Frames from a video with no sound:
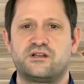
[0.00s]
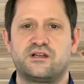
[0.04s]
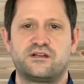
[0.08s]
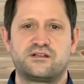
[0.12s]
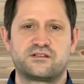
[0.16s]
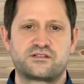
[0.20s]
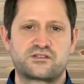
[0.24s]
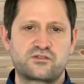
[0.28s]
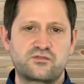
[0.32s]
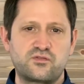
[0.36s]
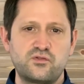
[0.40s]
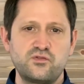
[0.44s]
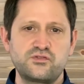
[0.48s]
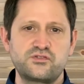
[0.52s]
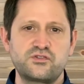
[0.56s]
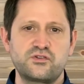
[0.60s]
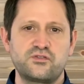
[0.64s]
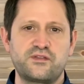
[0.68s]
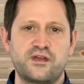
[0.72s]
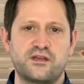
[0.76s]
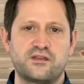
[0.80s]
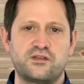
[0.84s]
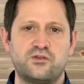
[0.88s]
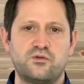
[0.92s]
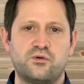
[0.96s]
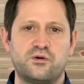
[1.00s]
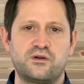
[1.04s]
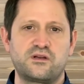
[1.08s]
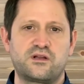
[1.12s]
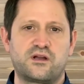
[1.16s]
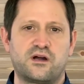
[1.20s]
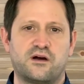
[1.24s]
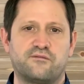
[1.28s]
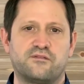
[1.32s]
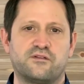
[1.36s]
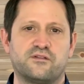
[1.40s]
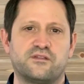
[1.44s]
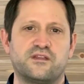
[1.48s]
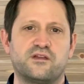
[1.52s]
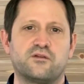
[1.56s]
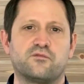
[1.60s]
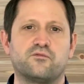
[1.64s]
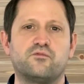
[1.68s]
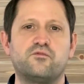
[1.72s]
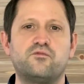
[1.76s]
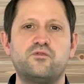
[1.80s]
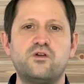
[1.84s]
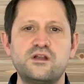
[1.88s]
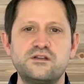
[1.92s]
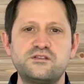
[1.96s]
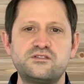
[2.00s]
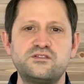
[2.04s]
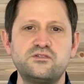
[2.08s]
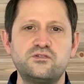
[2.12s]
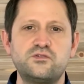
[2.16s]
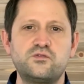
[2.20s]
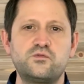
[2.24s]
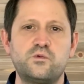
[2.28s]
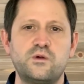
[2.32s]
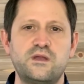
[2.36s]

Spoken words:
it is crucial that you uncover the original